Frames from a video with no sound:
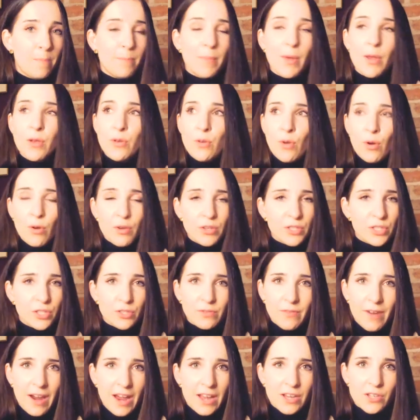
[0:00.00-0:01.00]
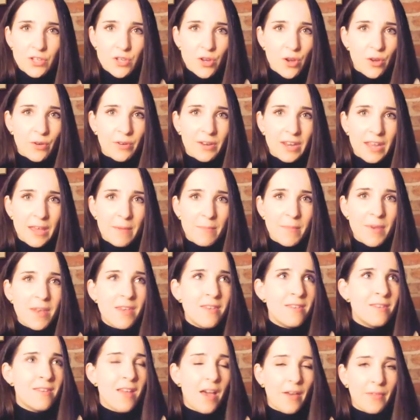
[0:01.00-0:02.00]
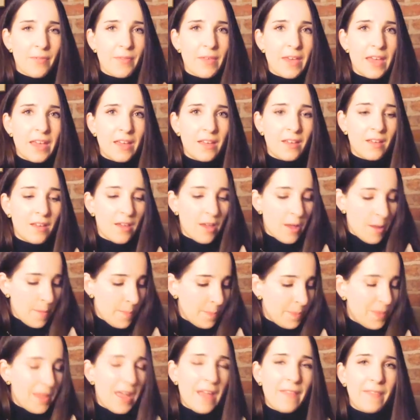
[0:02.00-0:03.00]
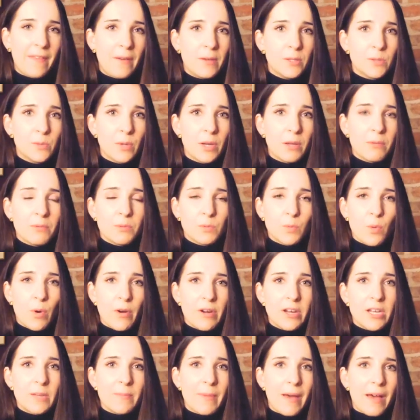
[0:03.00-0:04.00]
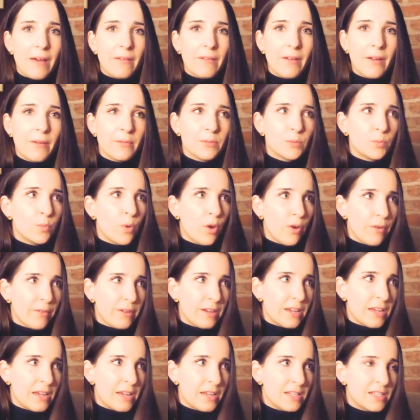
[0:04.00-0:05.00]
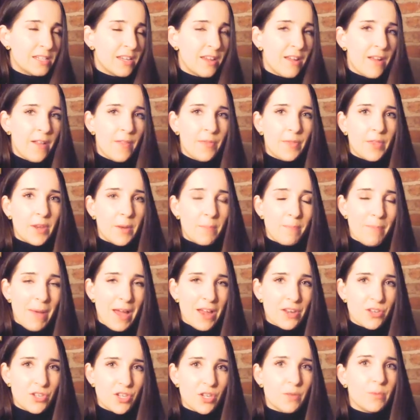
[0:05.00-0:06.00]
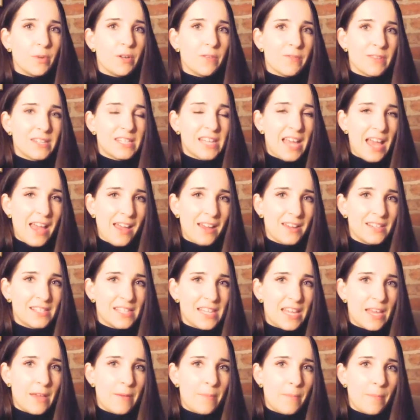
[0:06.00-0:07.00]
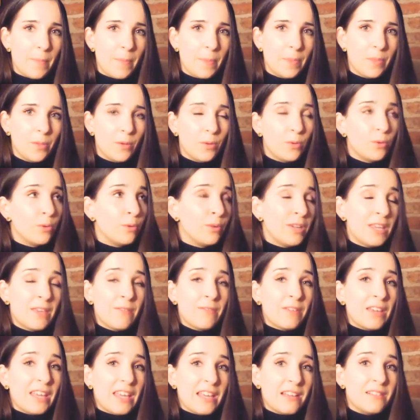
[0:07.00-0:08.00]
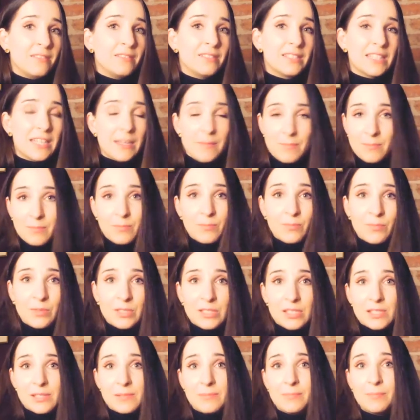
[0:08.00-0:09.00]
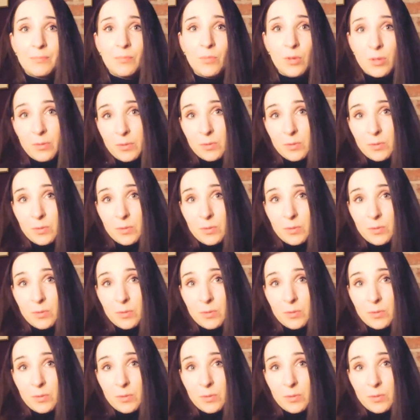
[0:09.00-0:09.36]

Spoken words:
But not a scratch on him, nothing. And that's what I was worried about. I was worried that a badger would have attacked him or even killed him was what I